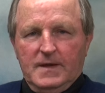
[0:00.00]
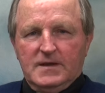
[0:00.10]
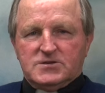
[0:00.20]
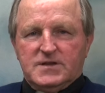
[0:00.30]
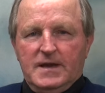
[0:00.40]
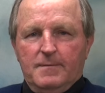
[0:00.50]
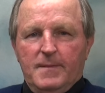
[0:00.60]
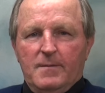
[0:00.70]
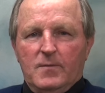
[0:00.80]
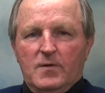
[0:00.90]
Each day, a
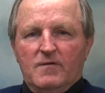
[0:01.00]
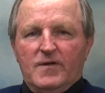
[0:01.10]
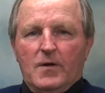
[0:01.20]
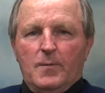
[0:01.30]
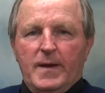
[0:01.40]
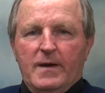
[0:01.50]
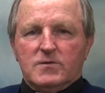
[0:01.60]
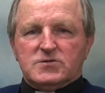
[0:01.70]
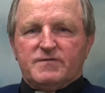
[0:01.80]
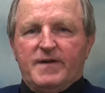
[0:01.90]
member of our
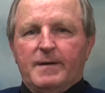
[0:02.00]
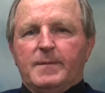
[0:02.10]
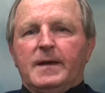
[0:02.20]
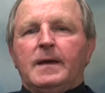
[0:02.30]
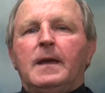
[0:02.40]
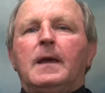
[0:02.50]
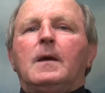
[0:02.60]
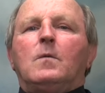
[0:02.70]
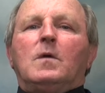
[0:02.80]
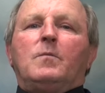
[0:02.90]
parish family
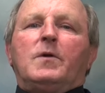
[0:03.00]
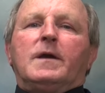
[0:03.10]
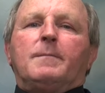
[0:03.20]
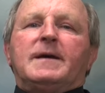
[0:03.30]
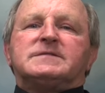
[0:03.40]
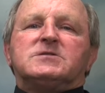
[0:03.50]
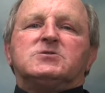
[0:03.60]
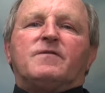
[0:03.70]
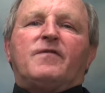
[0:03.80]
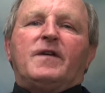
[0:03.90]
will bring a
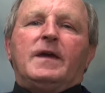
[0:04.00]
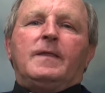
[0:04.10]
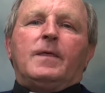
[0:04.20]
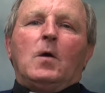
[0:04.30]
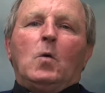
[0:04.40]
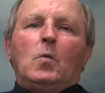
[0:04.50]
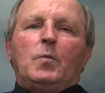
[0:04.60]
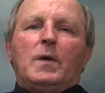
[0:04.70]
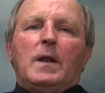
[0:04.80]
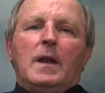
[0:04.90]
message of faith,
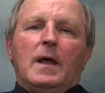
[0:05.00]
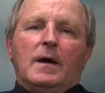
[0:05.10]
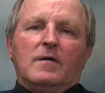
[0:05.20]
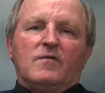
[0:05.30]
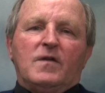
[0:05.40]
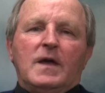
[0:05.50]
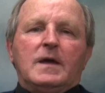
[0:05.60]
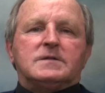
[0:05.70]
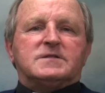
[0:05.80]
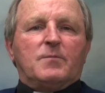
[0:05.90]
hope, love
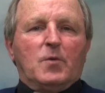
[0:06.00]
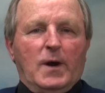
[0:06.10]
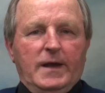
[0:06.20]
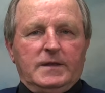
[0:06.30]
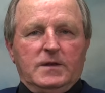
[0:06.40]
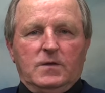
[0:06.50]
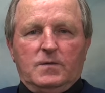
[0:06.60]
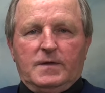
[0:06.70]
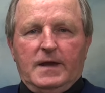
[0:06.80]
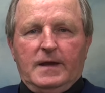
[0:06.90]
to brighten
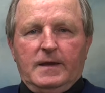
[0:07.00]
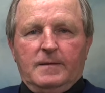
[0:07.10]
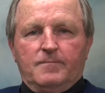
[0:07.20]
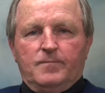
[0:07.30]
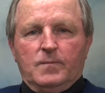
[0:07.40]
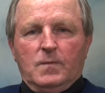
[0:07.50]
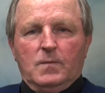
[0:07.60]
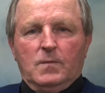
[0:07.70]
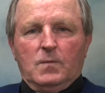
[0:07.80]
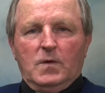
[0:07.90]
your day.
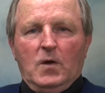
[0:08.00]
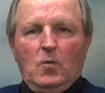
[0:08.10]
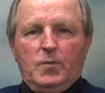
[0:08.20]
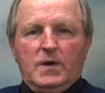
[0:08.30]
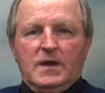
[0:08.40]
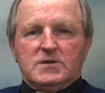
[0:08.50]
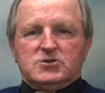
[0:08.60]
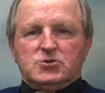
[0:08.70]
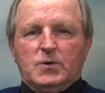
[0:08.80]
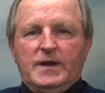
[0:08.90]
We hope you can
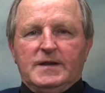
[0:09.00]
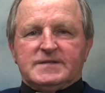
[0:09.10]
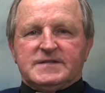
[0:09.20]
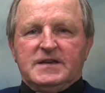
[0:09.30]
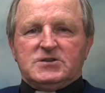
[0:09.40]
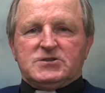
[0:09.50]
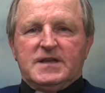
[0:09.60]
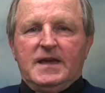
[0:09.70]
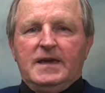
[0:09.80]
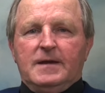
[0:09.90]
join us each
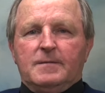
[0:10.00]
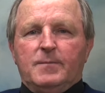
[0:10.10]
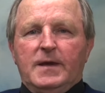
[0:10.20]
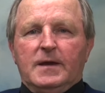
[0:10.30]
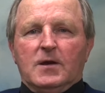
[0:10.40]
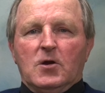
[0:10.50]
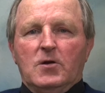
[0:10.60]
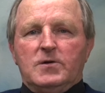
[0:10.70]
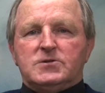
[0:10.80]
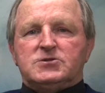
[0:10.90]
day and be
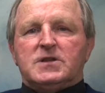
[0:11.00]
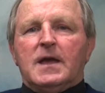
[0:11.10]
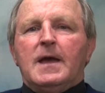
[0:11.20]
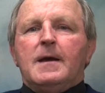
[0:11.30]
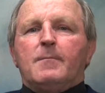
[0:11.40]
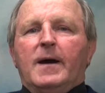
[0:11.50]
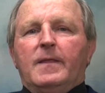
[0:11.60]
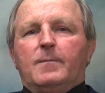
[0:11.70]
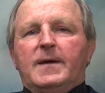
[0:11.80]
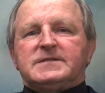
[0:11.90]
encouraged by
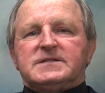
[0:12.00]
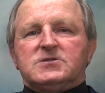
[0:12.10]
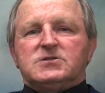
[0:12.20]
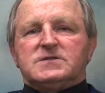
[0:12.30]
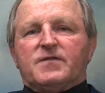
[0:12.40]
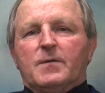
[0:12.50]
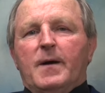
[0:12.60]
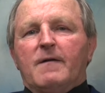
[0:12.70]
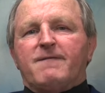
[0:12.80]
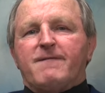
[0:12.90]
the messages from
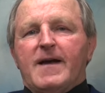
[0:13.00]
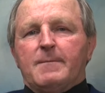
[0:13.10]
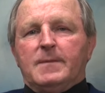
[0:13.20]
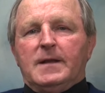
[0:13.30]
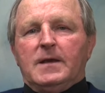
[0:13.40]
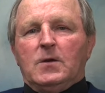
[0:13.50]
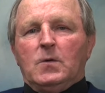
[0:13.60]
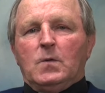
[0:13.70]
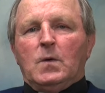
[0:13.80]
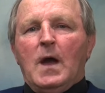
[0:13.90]
our family
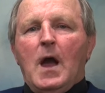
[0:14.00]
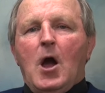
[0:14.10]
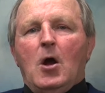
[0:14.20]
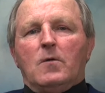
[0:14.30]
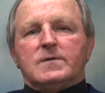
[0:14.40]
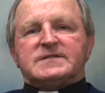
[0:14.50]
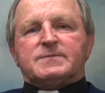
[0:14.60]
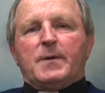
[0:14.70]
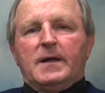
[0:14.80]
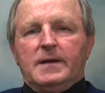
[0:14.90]
who are
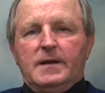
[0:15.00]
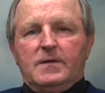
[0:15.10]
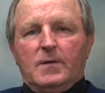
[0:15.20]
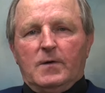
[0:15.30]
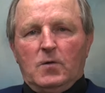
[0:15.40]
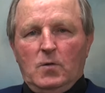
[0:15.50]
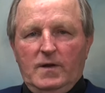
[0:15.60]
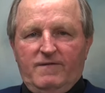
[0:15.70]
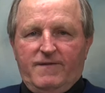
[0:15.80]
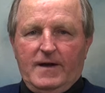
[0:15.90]
responding to our
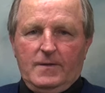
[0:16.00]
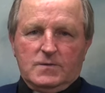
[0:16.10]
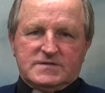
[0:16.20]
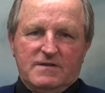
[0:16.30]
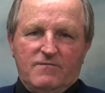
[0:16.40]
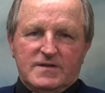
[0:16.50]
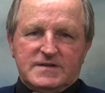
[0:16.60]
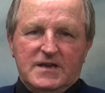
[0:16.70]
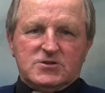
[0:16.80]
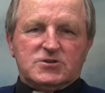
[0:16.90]
Holy Father's
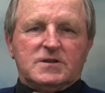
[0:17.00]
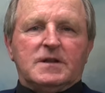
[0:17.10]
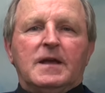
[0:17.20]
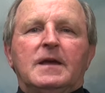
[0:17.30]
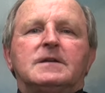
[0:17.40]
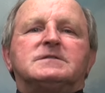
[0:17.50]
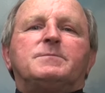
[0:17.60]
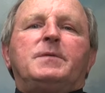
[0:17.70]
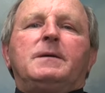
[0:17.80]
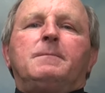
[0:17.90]
invitation
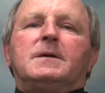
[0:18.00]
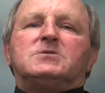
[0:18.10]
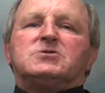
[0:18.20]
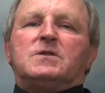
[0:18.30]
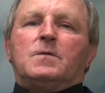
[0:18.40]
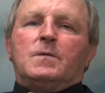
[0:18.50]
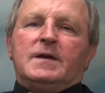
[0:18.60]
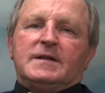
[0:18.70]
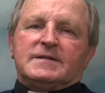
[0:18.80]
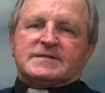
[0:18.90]
to be
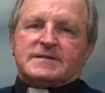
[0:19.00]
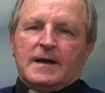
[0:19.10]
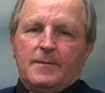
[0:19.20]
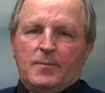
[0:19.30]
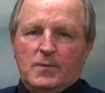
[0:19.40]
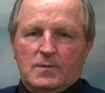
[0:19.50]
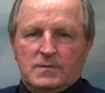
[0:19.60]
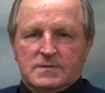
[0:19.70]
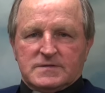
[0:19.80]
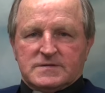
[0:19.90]
missionary
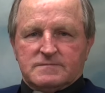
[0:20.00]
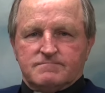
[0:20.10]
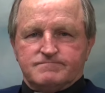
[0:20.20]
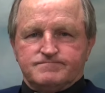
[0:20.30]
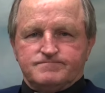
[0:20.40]
disciples.